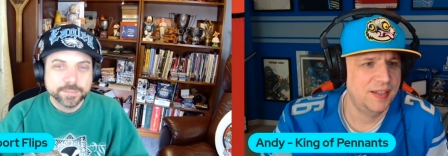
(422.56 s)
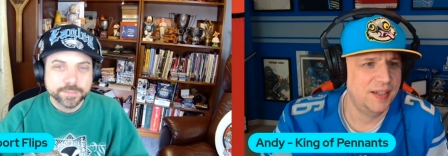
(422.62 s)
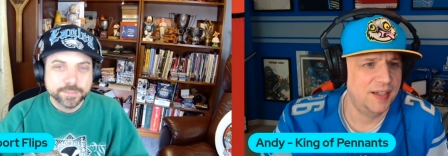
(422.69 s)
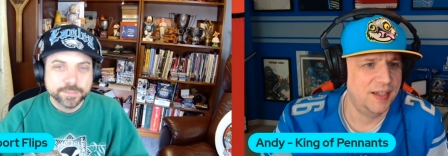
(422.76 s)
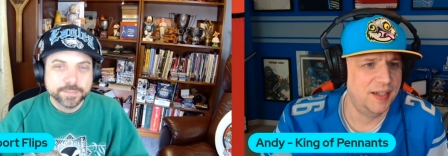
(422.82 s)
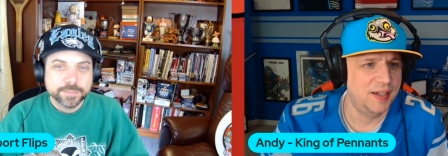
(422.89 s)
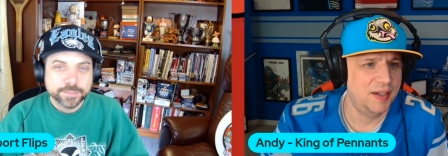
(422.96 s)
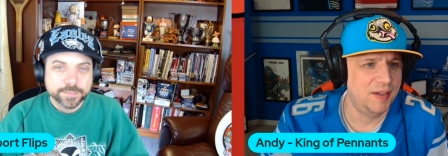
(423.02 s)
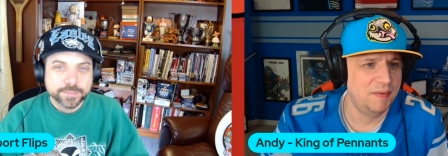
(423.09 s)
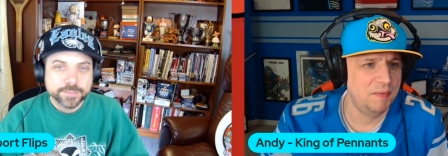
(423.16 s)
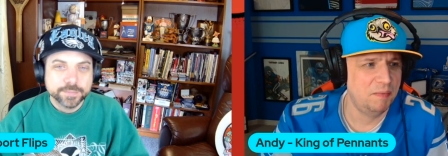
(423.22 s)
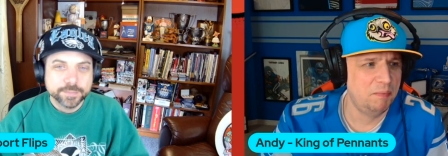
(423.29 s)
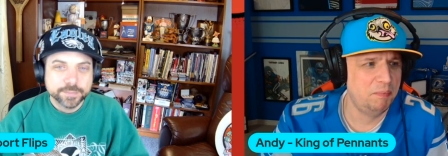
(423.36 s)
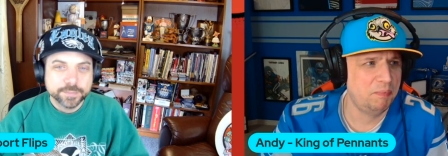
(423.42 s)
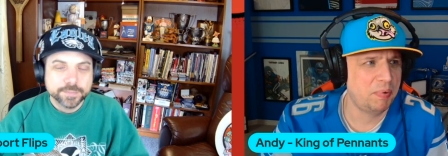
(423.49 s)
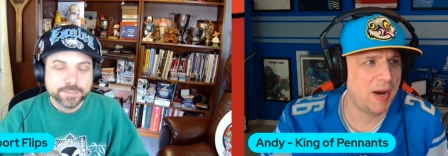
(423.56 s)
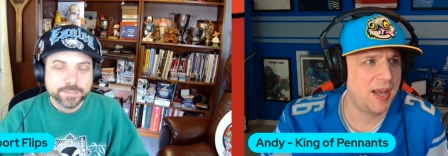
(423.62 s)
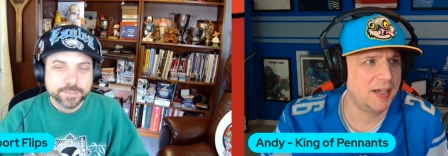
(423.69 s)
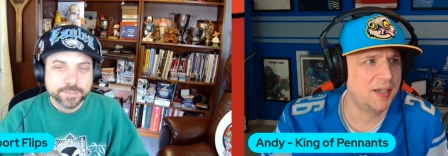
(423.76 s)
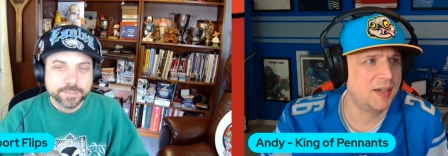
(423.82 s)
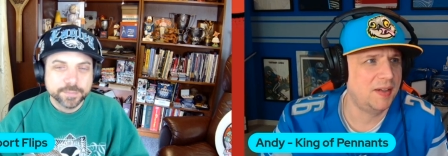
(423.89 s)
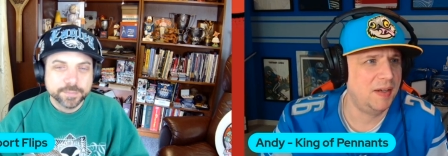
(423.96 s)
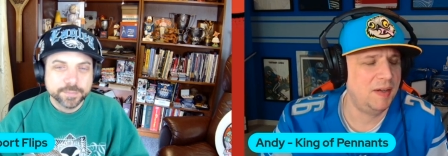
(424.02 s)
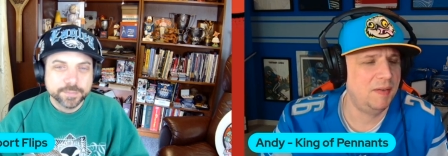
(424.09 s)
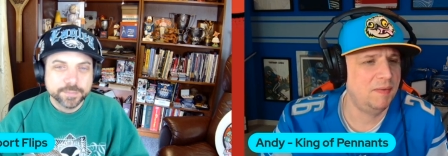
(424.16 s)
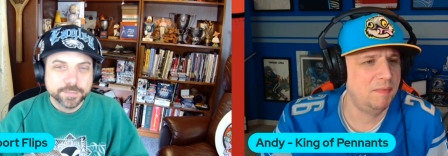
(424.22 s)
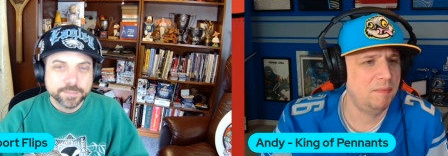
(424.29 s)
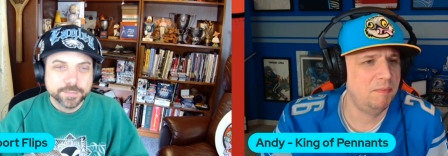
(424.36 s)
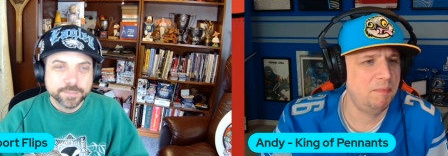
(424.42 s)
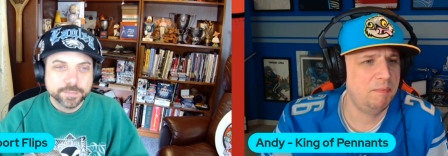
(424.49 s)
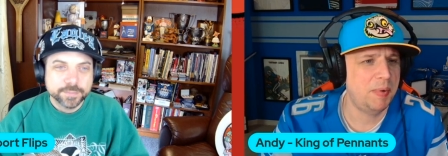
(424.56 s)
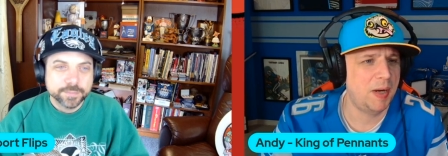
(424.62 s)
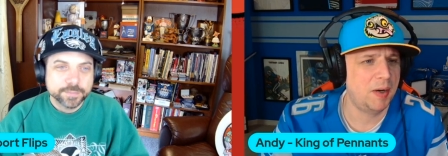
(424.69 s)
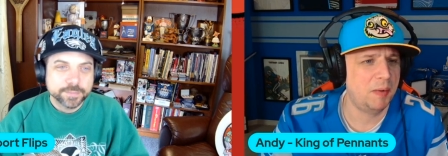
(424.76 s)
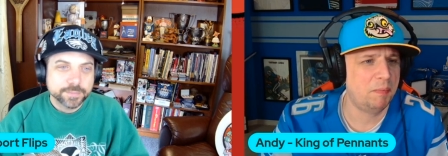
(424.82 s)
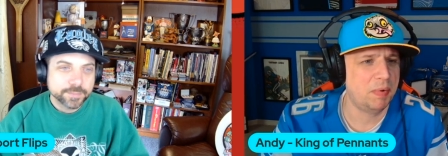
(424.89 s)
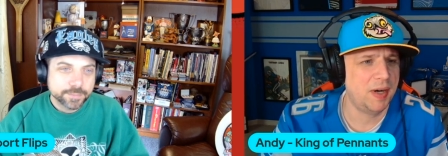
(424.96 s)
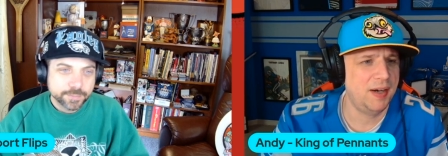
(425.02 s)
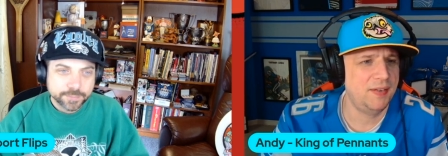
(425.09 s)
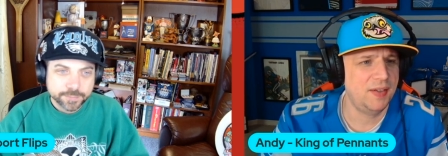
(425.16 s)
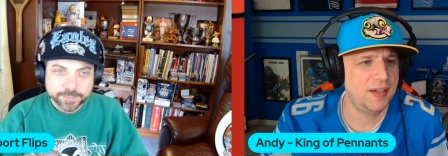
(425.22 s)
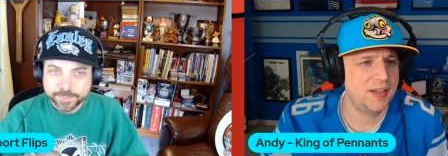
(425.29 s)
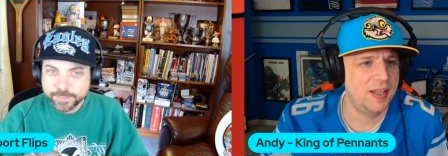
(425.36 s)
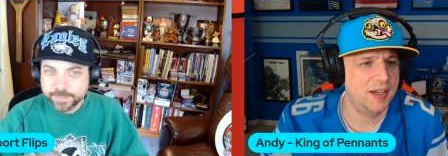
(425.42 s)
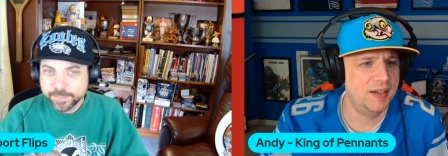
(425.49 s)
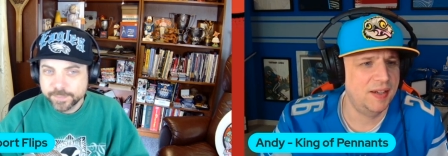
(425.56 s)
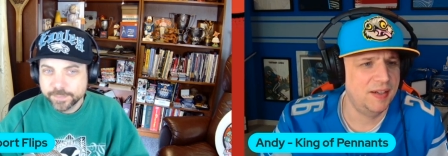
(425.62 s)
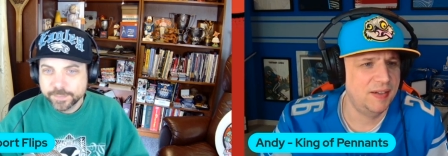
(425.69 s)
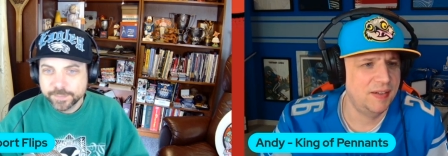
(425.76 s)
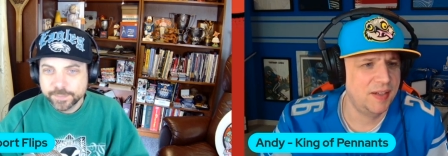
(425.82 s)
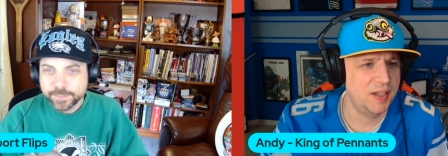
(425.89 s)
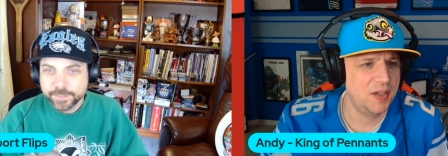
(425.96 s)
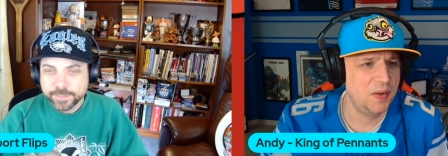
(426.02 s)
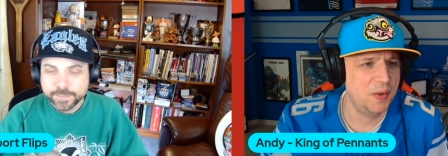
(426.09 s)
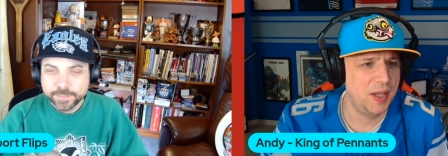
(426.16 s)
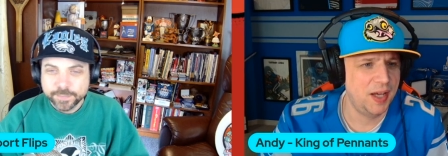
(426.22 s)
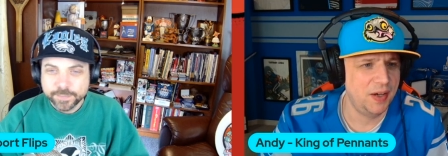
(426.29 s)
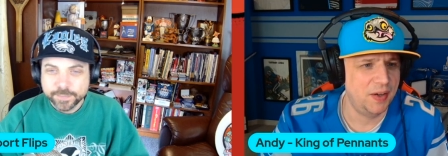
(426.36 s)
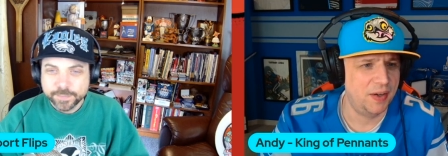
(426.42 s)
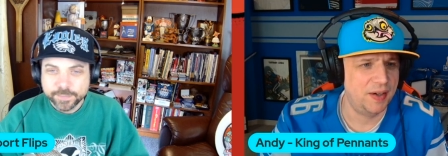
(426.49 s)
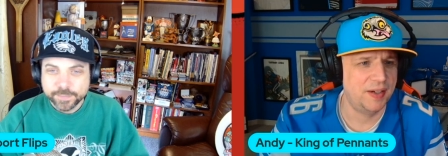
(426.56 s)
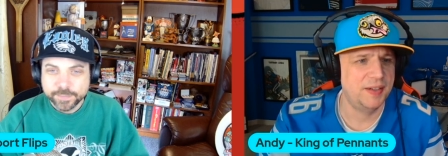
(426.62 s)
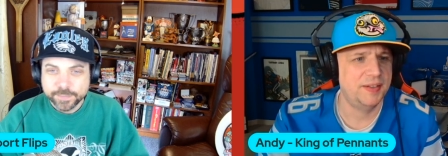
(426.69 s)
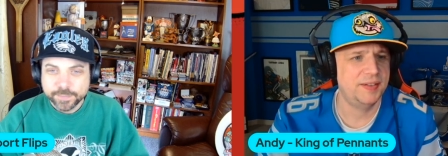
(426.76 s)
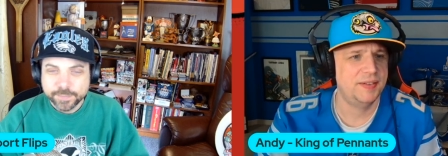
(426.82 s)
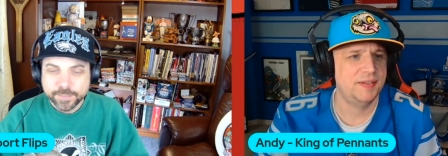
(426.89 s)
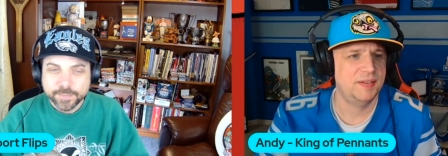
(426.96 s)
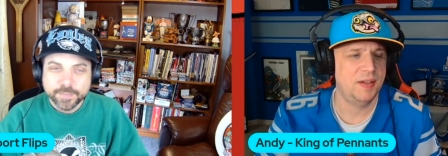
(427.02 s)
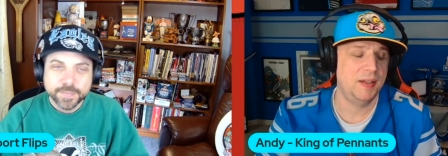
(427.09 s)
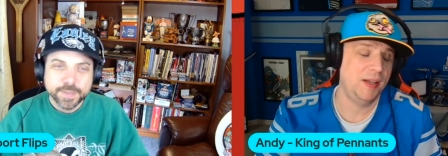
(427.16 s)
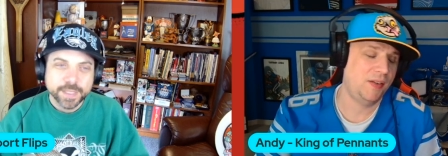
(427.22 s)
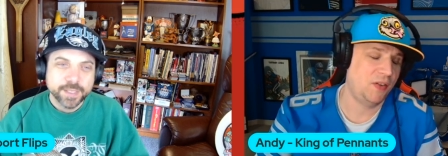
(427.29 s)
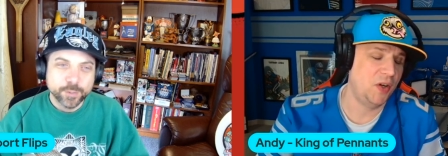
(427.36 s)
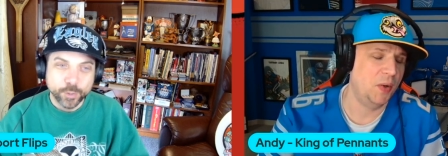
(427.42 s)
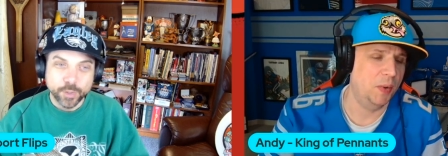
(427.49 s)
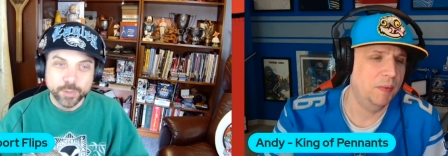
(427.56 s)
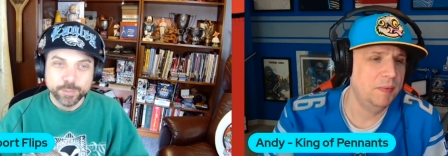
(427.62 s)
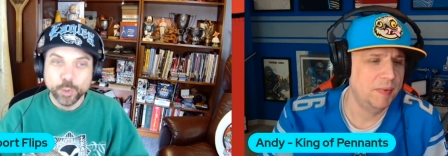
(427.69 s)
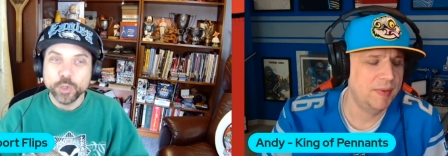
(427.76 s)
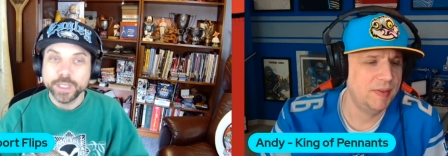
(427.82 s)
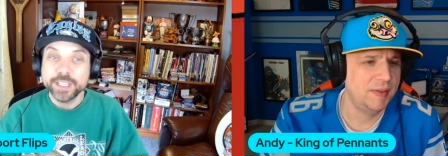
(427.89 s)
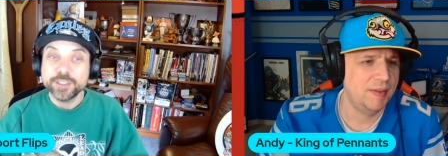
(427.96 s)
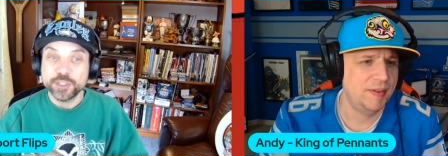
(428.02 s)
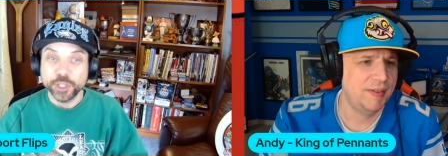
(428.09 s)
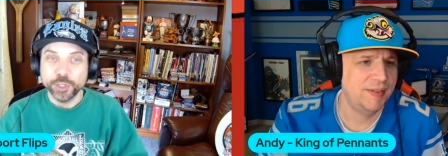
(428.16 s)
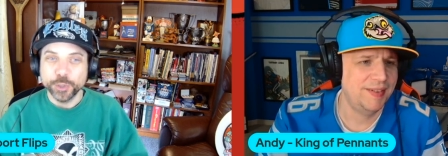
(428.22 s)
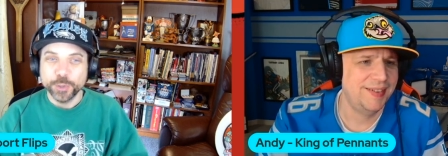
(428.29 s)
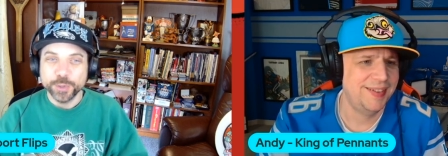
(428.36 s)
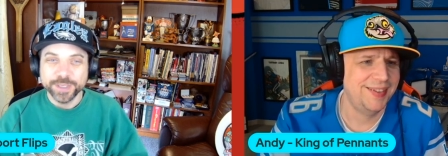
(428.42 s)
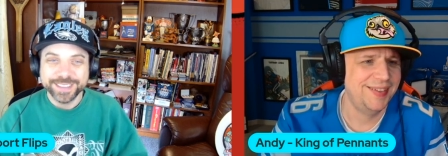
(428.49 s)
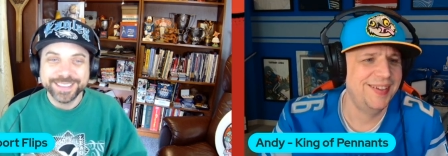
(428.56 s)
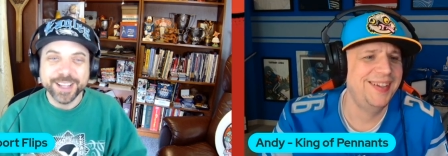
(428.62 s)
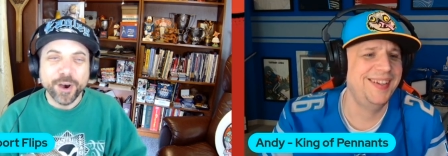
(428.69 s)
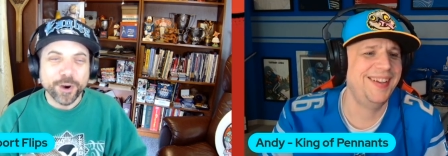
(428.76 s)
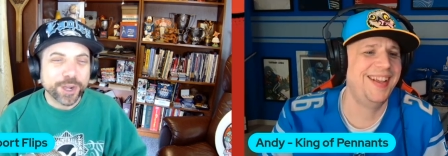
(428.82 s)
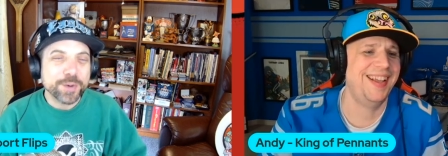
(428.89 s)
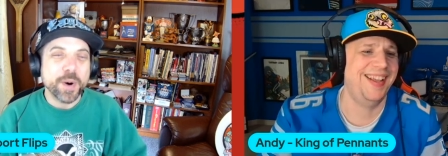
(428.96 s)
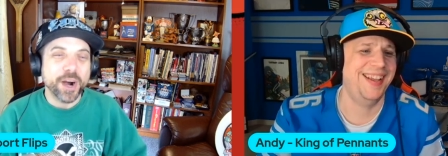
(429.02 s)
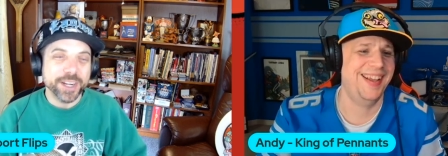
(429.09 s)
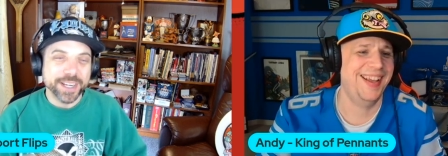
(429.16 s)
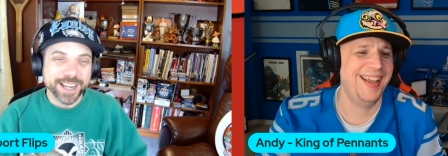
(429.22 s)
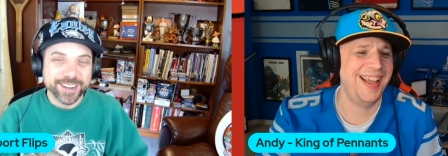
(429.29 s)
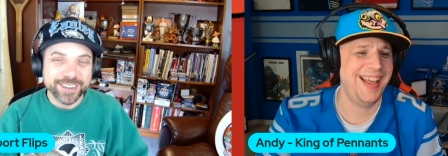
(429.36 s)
Speaker 1: uh, practically better pricing than than you and I are. At least you.
Speaker 2: Well, at least you. Oh, come on now.